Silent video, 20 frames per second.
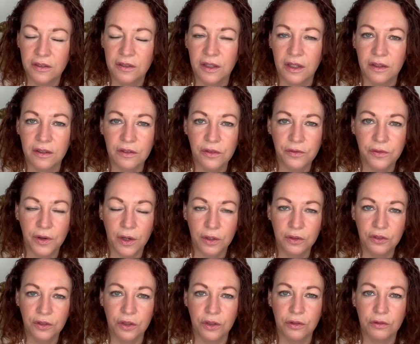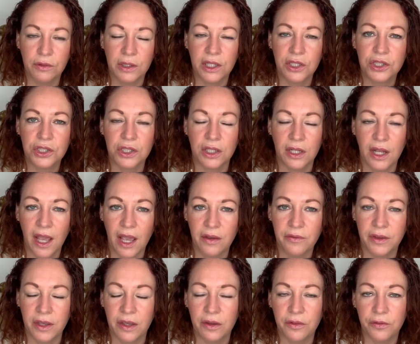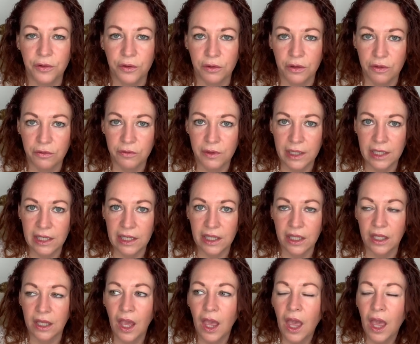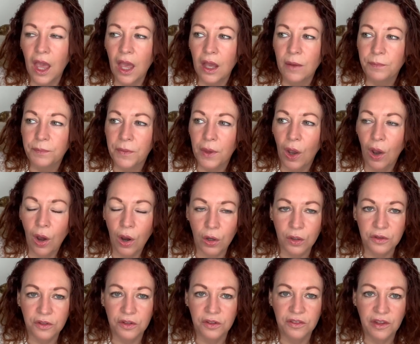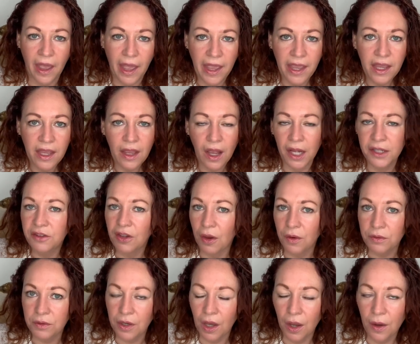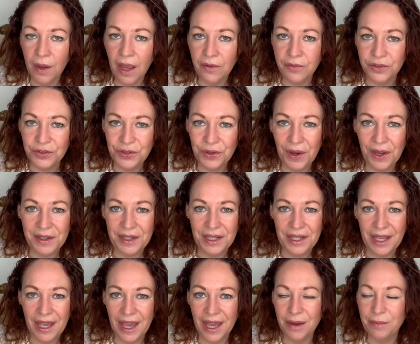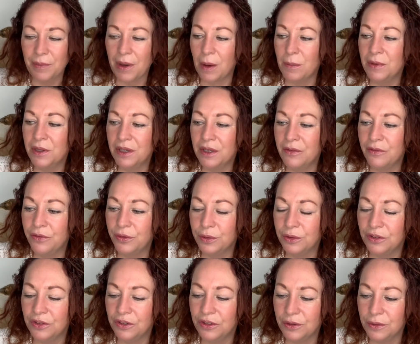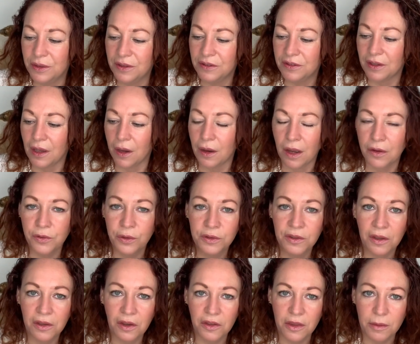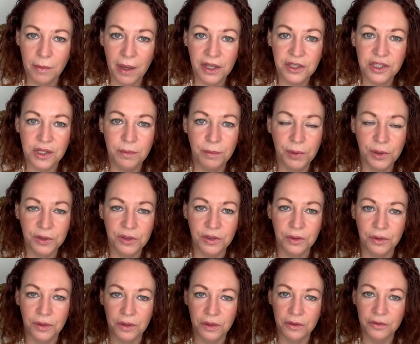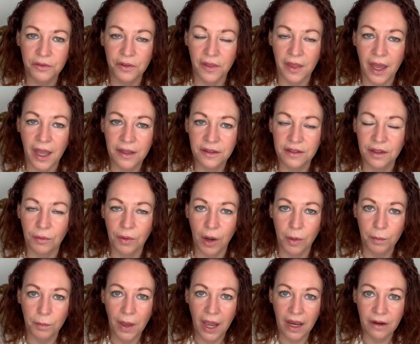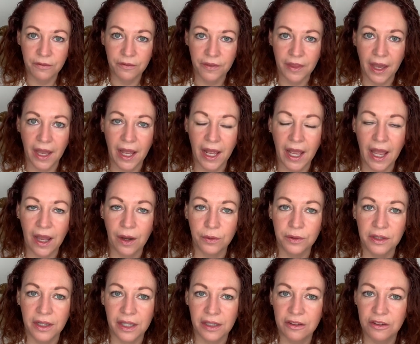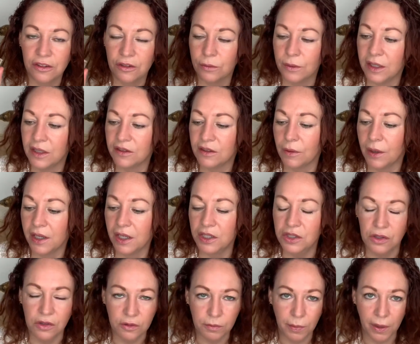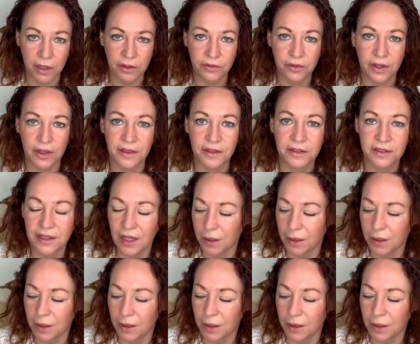is far too rich and heavy for a really hot day. I don't know, haven't tried it yet, but I'm looking forward to doing so. I've also got the matching body oil for that, so I'll have that out next to it so I can use both at the same